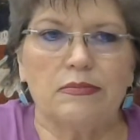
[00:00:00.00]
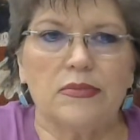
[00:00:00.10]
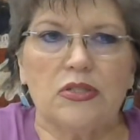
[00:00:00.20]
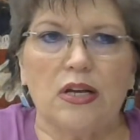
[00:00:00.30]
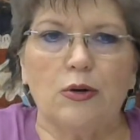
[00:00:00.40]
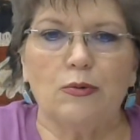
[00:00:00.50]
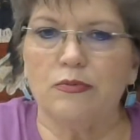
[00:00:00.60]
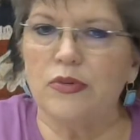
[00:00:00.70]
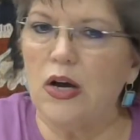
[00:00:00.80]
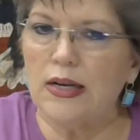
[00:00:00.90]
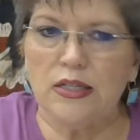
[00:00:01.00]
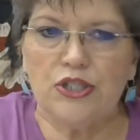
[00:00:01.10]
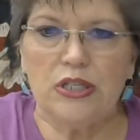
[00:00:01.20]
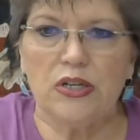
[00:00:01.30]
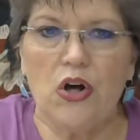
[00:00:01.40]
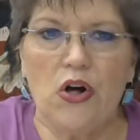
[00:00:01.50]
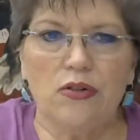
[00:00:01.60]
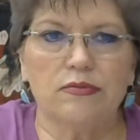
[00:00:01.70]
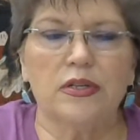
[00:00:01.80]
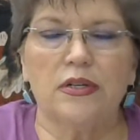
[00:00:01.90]
So not itchy at
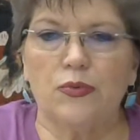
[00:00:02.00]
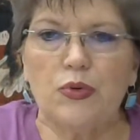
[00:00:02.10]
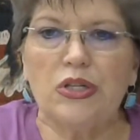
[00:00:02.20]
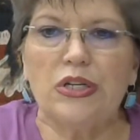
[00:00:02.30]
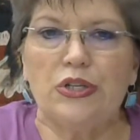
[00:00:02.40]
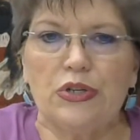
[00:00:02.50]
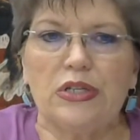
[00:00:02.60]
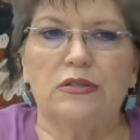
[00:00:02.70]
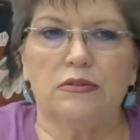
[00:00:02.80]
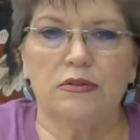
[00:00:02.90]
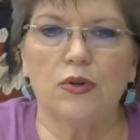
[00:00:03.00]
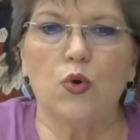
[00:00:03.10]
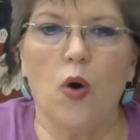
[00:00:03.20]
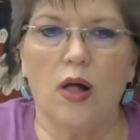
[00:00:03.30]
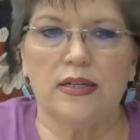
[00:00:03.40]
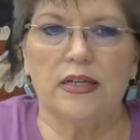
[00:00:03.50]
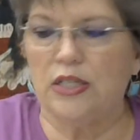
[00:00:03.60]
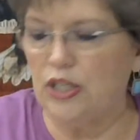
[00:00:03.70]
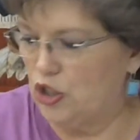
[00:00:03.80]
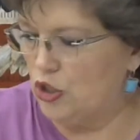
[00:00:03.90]
all, really good quality
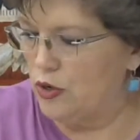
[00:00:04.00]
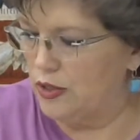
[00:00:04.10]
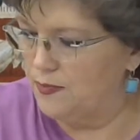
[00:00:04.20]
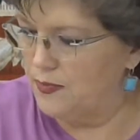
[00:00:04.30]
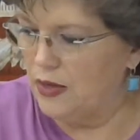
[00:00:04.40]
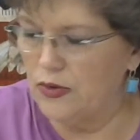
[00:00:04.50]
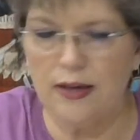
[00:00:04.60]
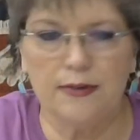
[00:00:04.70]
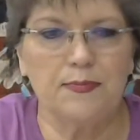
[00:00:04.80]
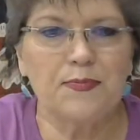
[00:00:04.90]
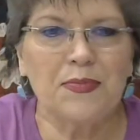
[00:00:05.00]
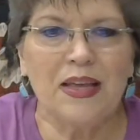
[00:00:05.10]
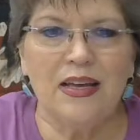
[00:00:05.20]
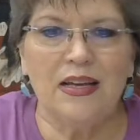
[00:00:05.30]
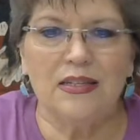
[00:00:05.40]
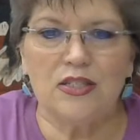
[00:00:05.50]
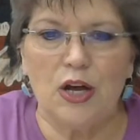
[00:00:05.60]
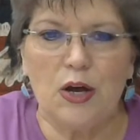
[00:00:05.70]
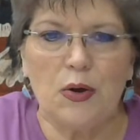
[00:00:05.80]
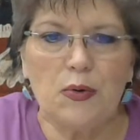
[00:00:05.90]
t-shirt. Okay.
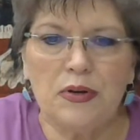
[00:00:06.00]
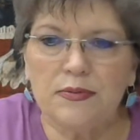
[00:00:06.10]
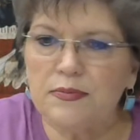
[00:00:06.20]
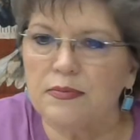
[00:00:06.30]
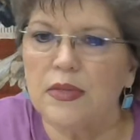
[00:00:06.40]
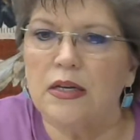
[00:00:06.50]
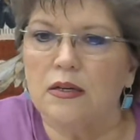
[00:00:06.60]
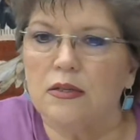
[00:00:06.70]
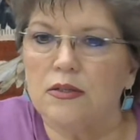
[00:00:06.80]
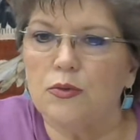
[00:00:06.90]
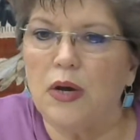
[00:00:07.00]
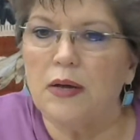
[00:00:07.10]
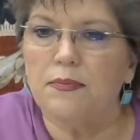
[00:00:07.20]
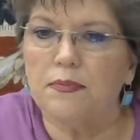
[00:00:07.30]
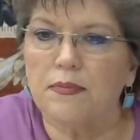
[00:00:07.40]
So do what?